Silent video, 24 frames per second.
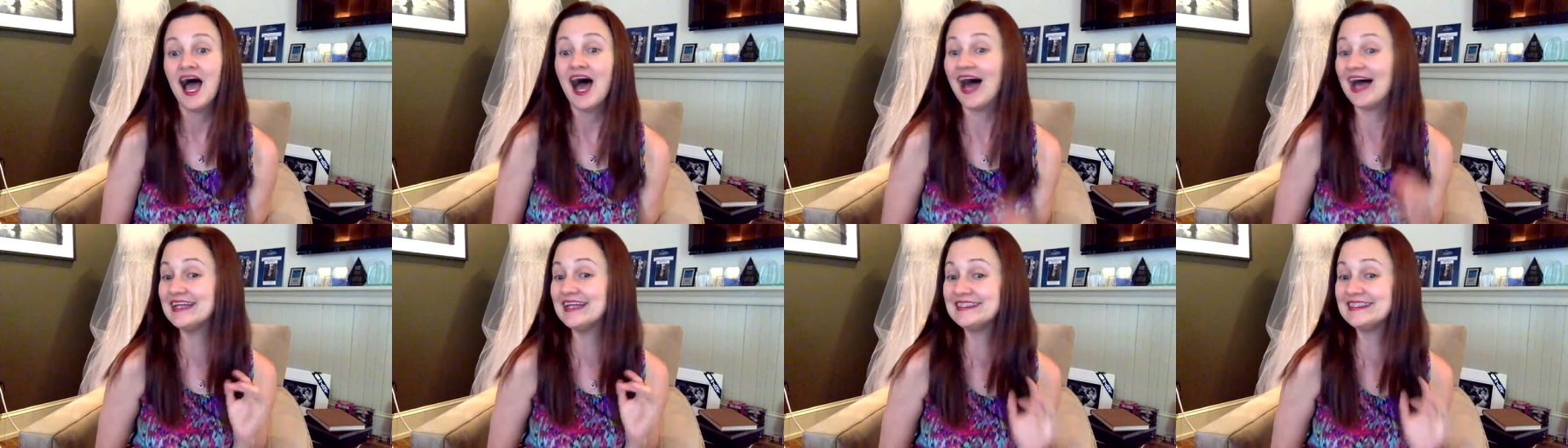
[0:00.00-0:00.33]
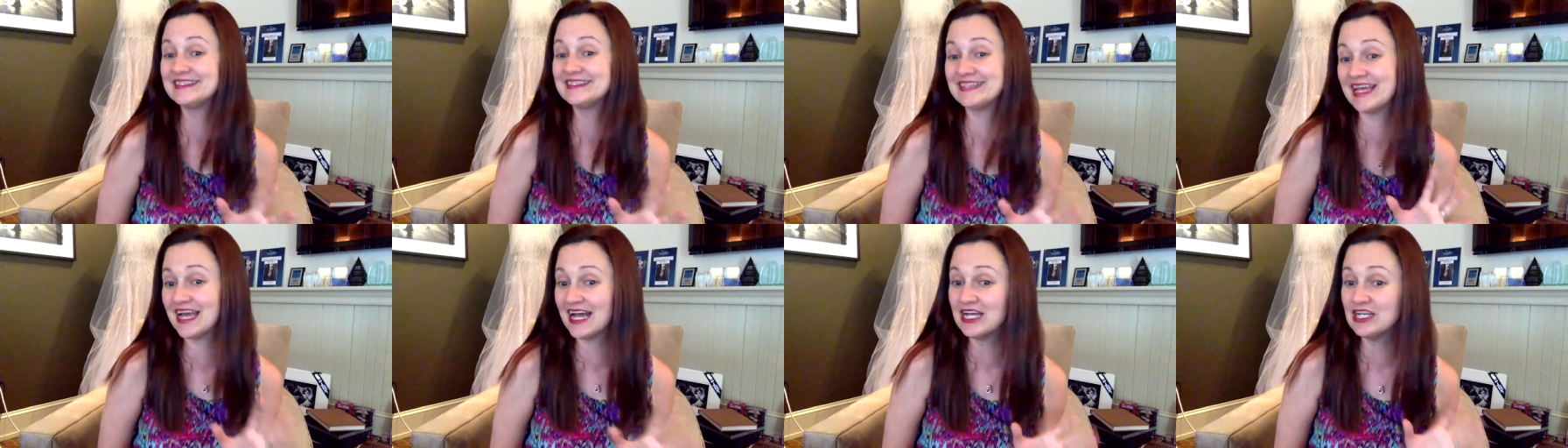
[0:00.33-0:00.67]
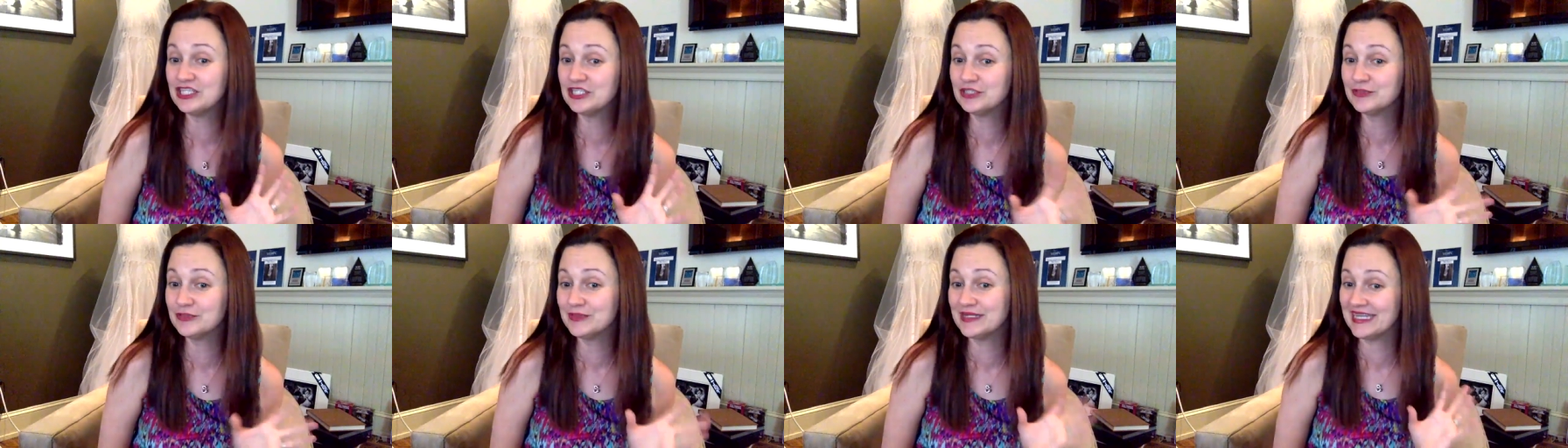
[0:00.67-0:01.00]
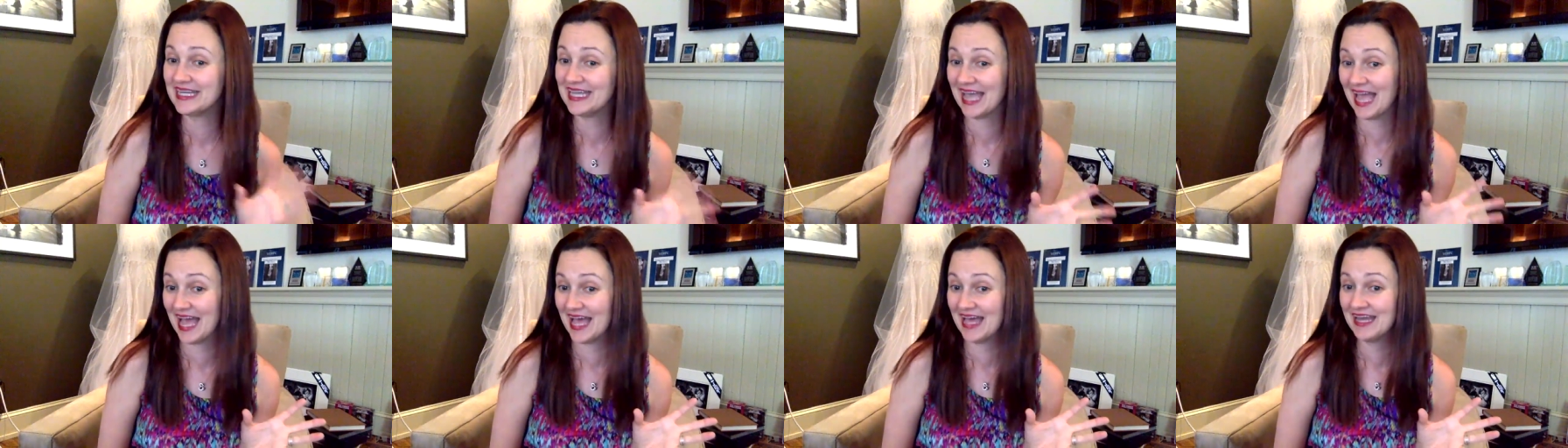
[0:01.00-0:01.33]
I'd say I'd do it
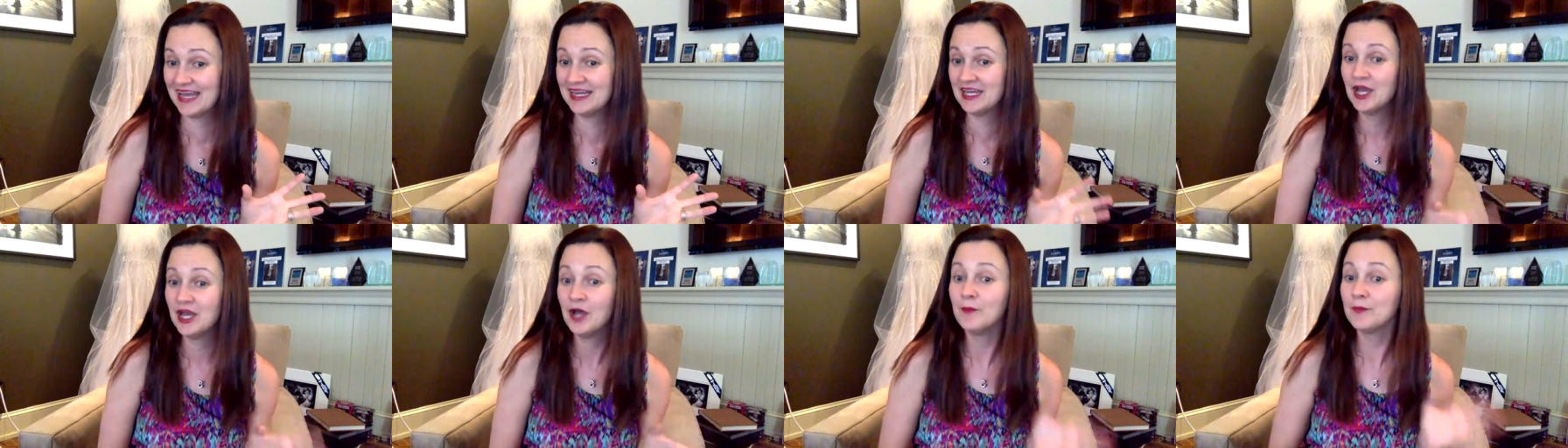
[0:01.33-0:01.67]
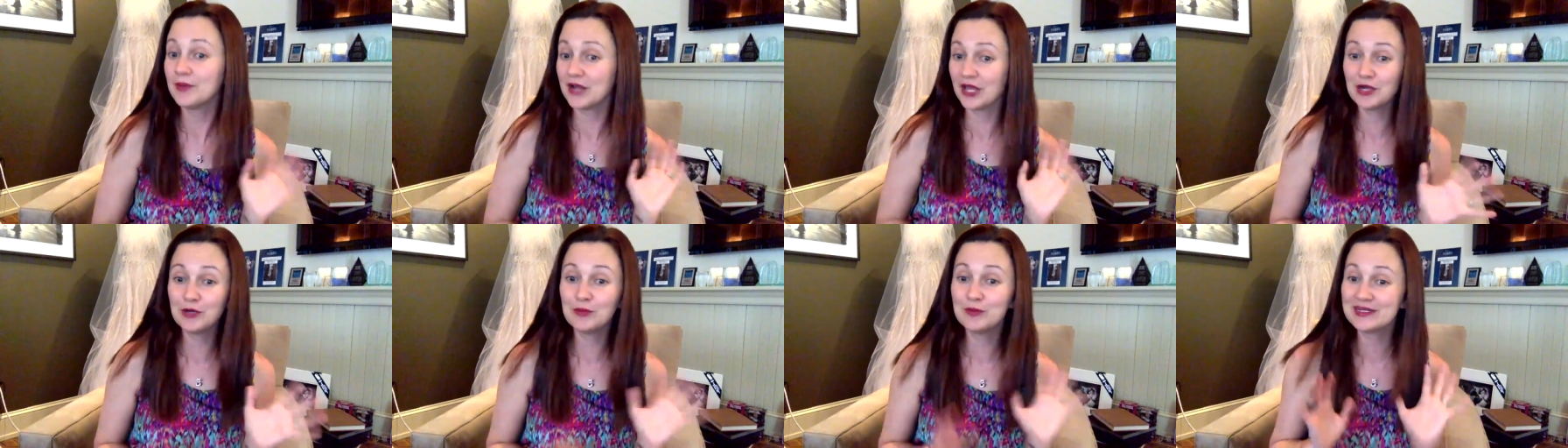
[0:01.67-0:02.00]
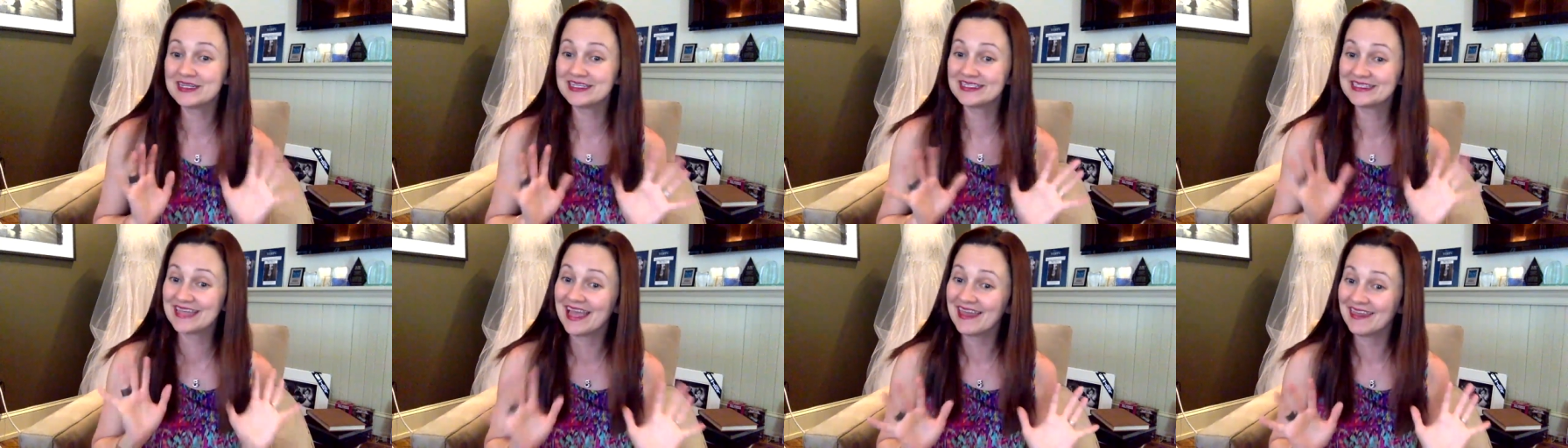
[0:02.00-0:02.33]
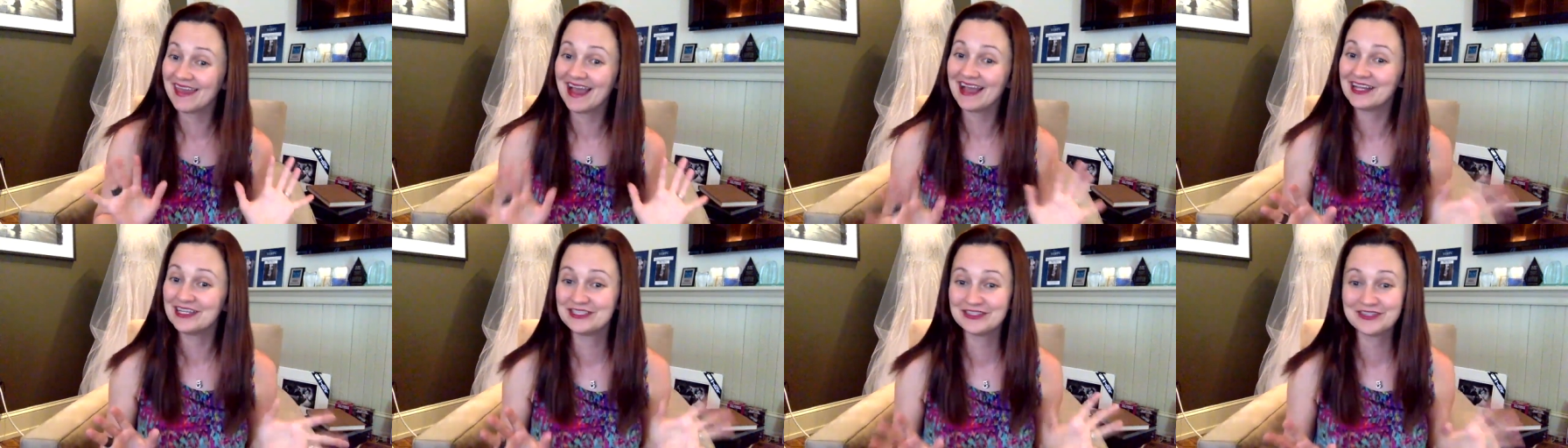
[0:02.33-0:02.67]
again, but I don't want to say
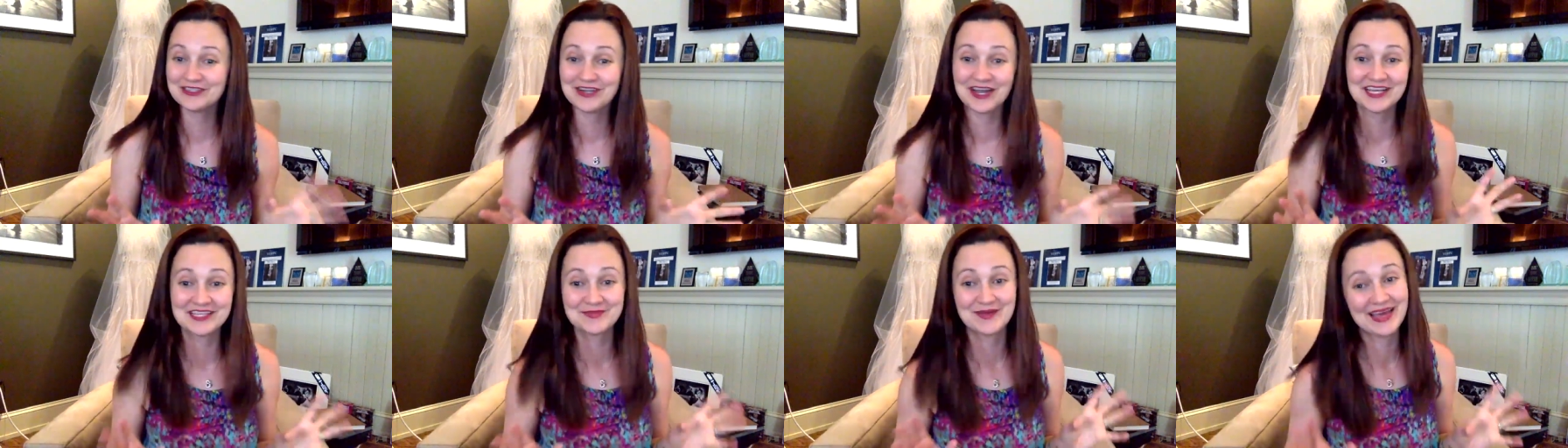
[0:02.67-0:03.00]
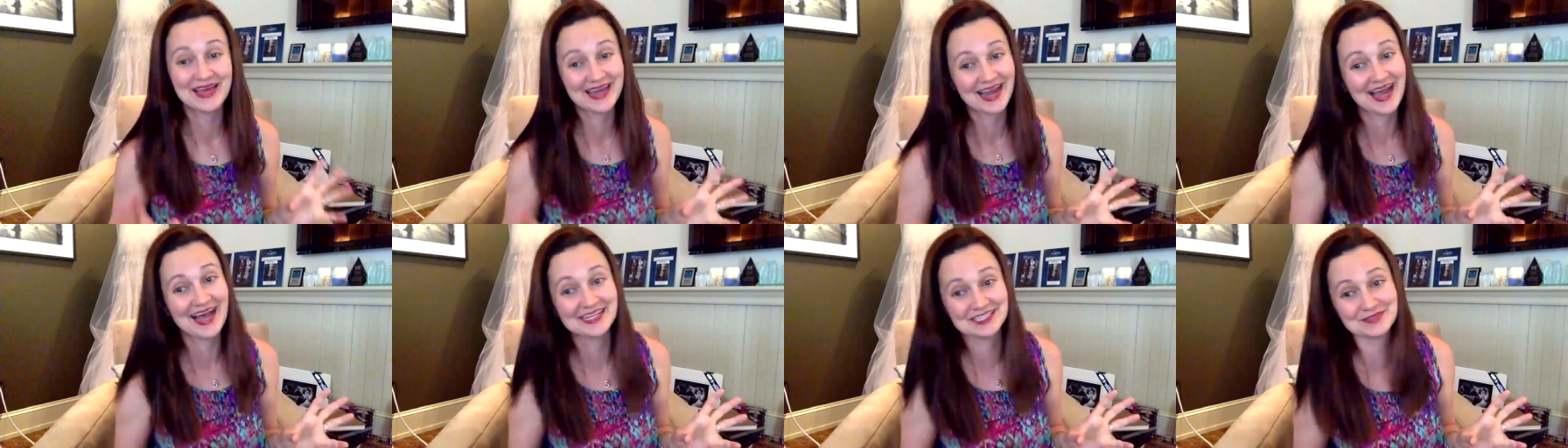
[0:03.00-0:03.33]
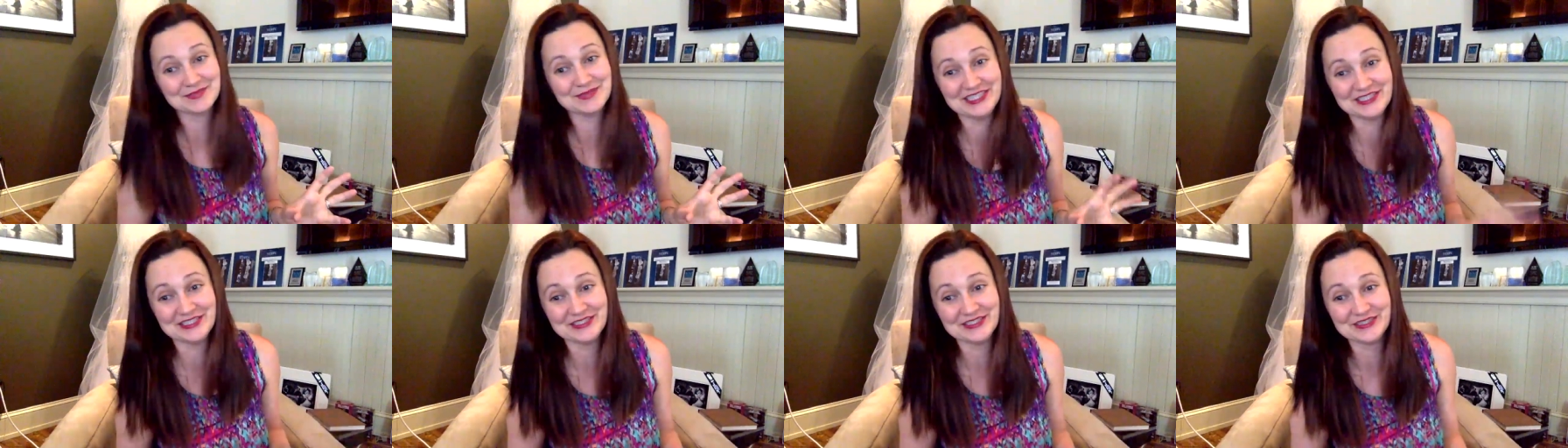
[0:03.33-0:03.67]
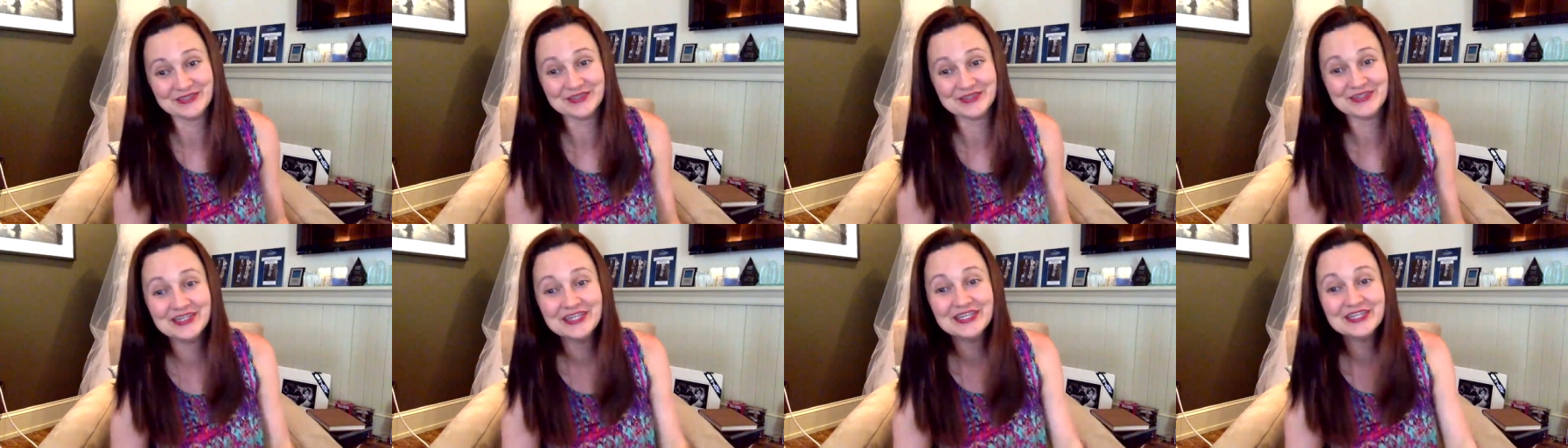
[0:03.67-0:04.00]
that because you guys might ask me to.
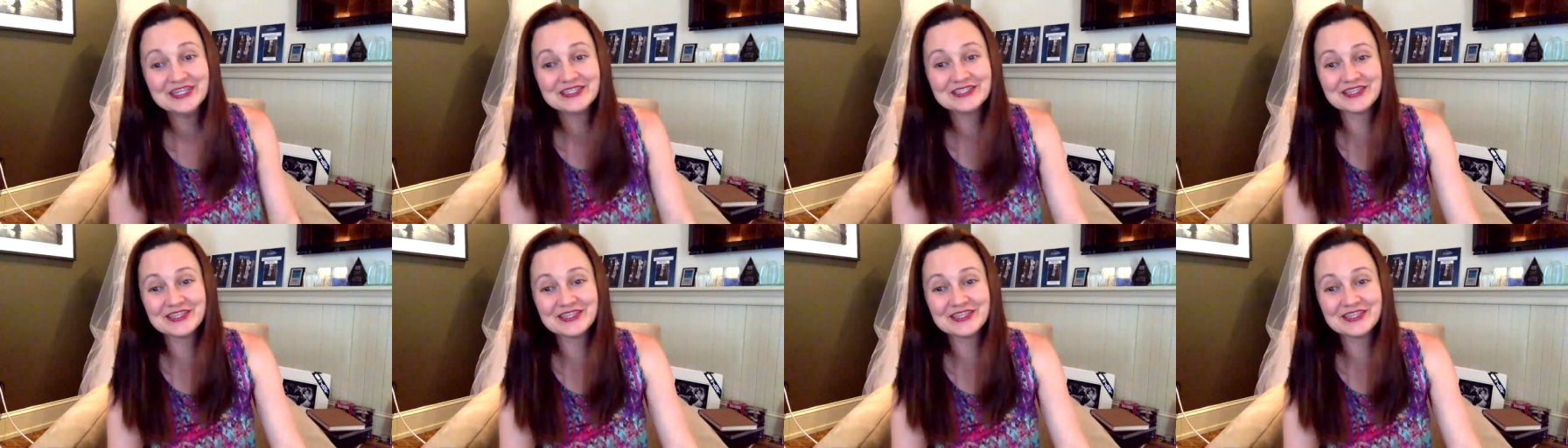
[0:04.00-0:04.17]
So